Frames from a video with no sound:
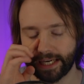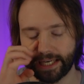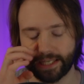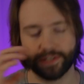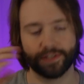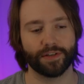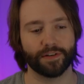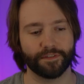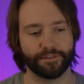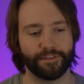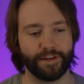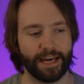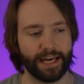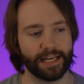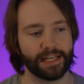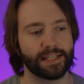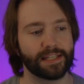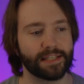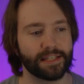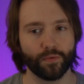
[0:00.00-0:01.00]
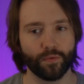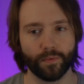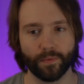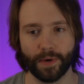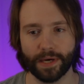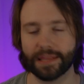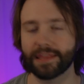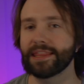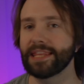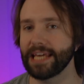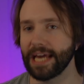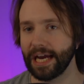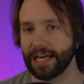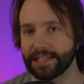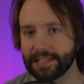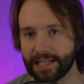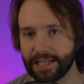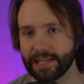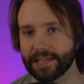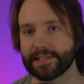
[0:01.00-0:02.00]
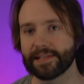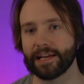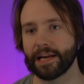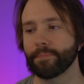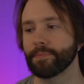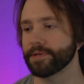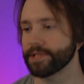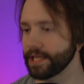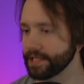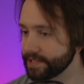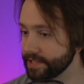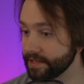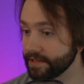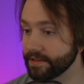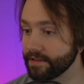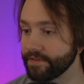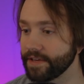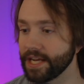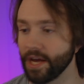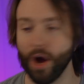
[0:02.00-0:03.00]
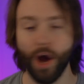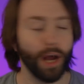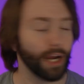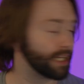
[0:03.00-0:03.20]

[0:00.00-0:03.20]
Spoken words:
interface with the ideas that I presented in the video.